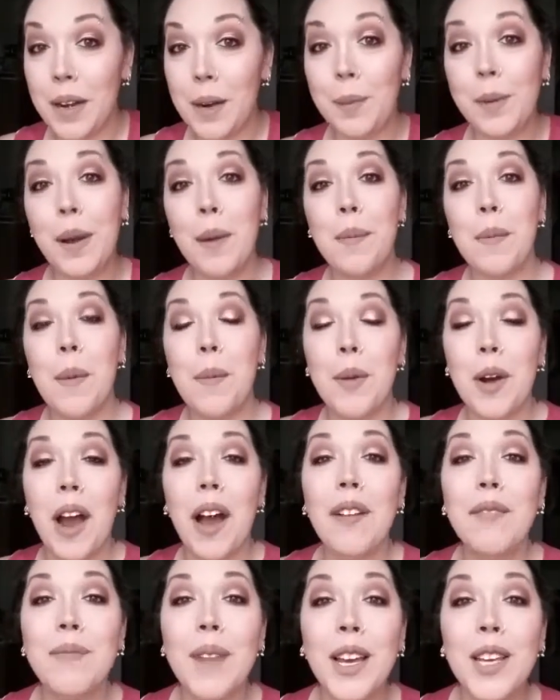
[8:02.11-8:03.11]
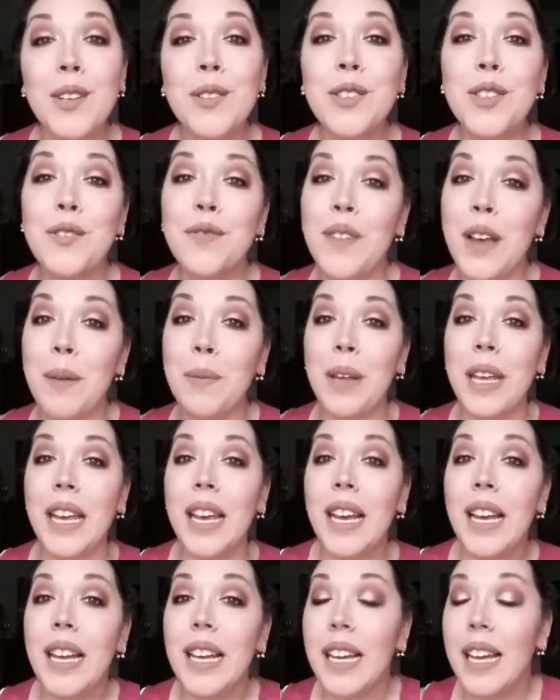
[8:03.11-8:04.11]
button and become a member of my YouTube
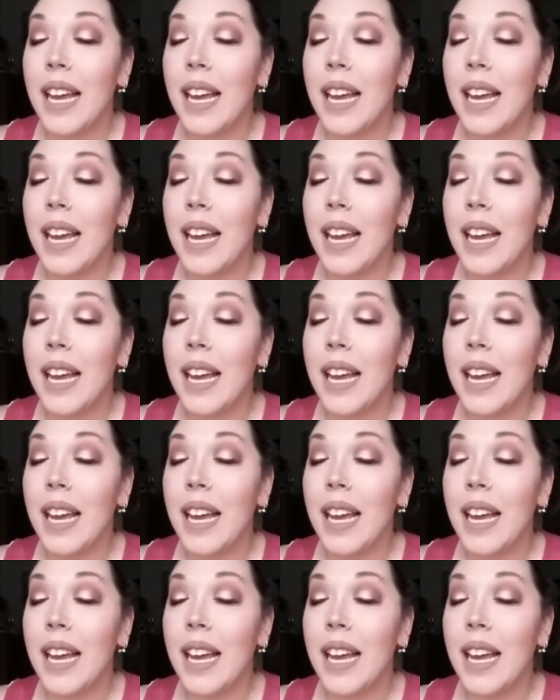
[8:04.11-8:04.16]
family.